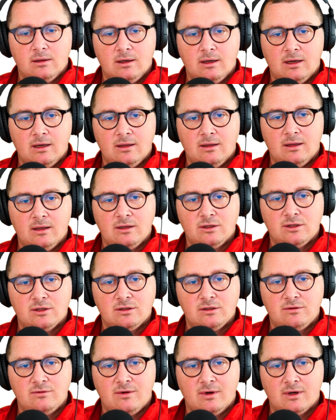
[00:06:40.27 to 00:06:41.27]
And then
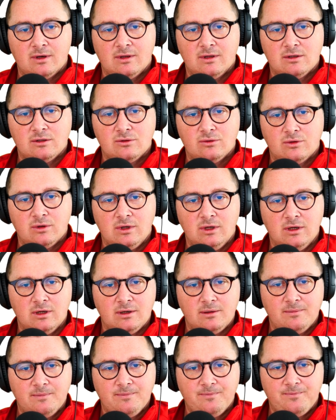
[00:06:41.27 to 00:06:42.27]
just drag this to
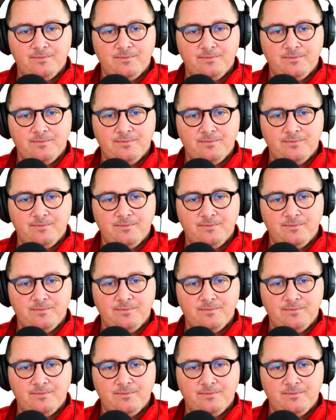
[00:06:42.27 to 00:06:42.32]
here.